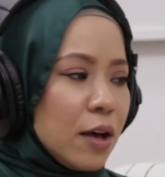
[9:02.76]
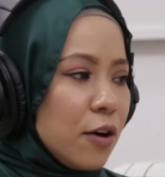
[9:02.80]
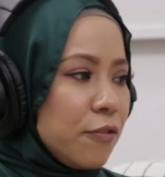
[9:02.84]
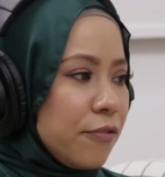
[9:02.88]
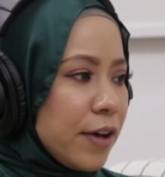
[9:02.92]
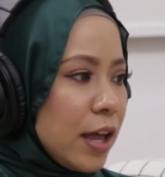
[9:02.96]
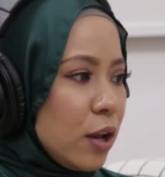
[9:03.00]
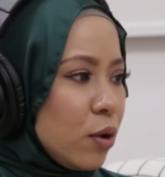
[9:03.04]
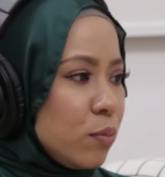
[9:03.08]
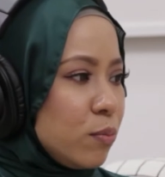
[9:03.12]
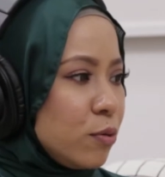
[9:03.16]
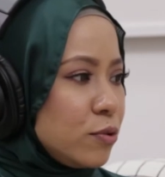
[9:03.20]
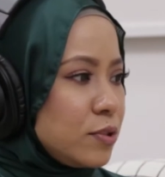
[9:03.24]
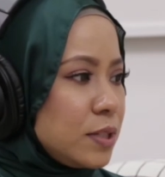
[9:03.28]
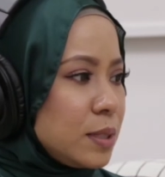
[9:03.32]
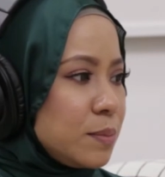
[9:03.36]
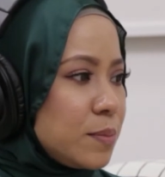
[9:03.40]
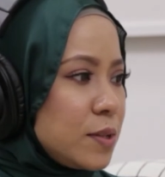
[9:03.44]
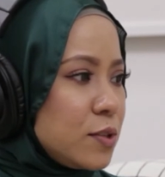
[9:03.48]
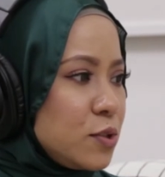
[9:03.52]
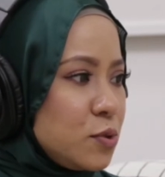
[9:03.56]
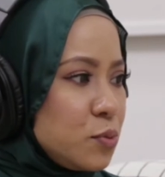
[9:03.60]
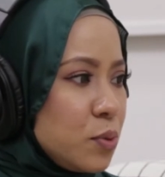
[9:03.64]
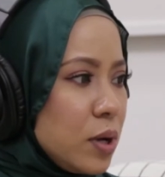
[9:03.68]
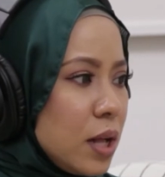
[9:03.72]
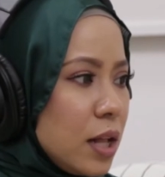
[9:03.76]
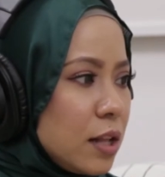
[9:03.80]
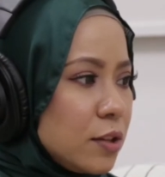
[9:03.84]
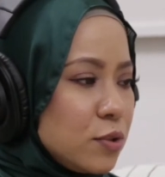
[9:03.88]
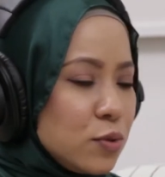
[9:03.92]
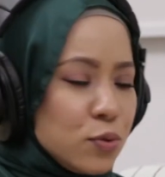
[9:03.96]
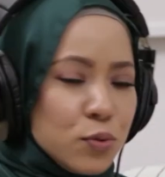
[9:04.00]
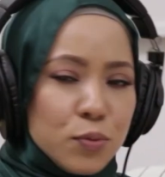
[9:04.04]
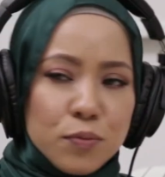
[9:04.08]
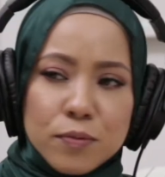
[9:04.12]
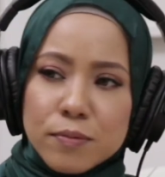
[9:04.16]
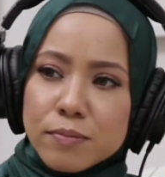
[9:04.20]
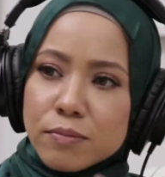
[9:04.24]
our fellow Muslims as well
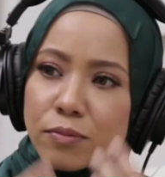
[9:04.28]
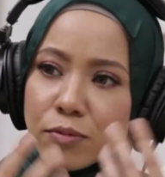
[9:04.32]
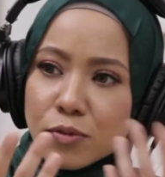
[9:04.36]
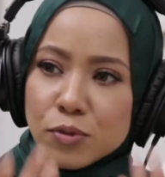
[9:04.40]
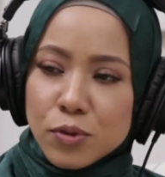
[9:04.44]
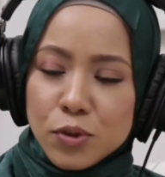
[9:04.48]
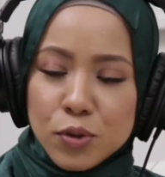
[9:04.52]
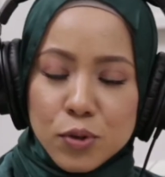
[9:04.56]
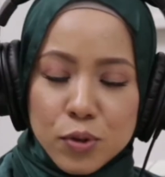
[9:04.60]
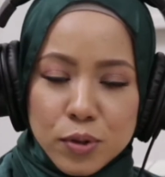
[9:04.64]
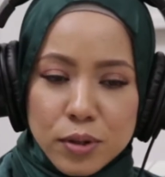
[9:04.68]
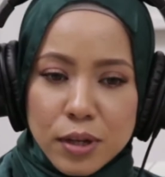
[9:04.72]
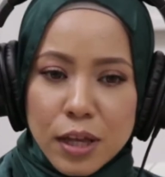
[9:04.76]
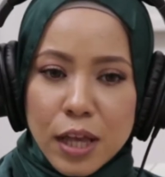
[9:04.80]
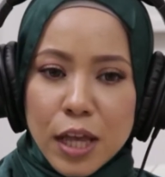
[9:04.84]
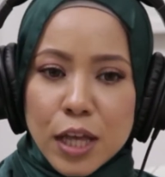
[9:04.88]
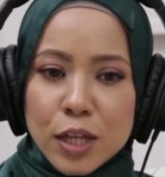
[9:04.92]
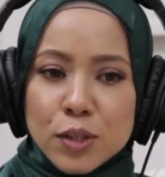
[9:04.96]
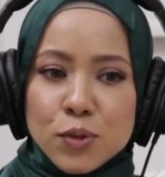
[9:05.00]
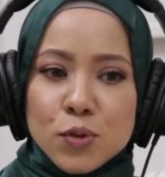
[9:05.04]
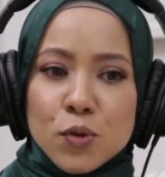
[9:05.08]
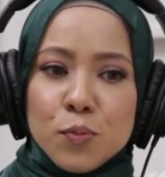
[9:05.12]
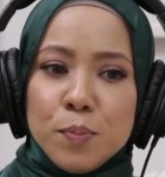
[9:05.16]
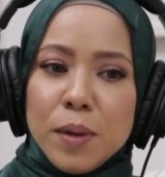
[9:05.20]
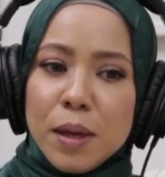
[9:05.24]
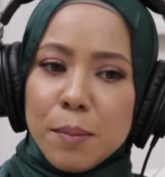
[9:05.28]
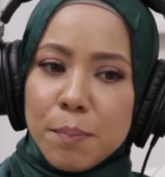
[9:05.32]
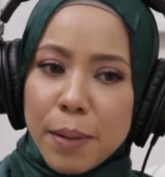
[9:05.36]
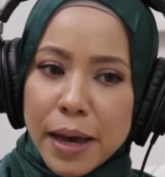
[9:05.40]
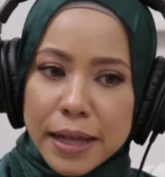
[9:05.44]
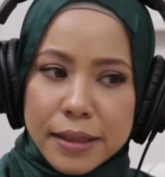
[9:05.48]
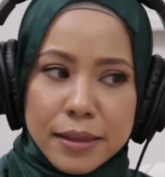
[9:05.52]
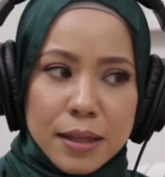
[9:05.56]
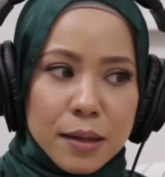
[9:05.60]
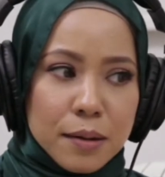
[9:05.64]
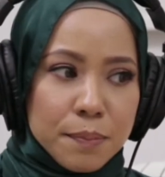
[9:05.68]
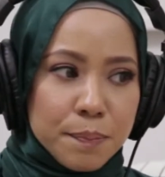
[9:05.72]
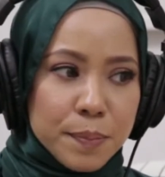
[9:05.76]
to be
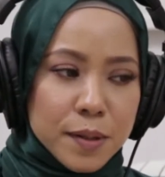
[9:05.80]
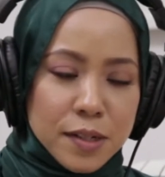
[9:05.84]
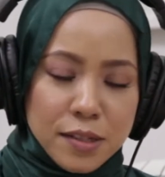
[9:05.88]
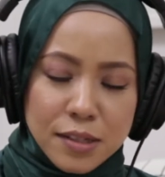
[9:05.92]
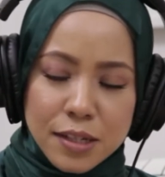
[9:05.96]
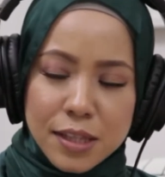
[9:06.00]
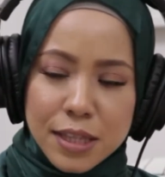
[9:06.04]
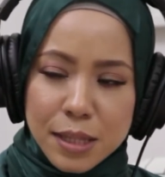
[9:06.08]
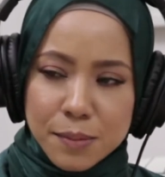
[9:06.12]
better person